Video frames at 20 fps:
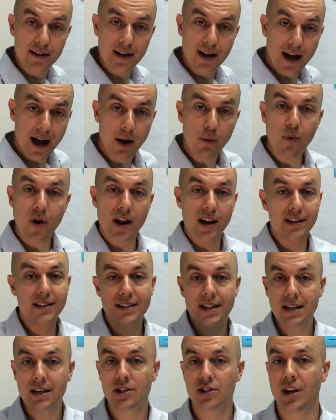I want to
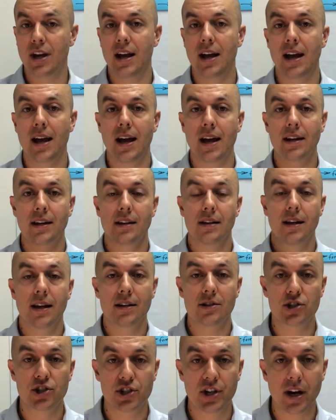teach
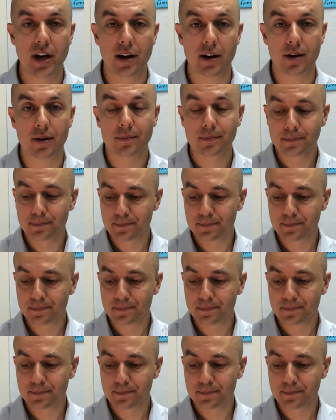and share.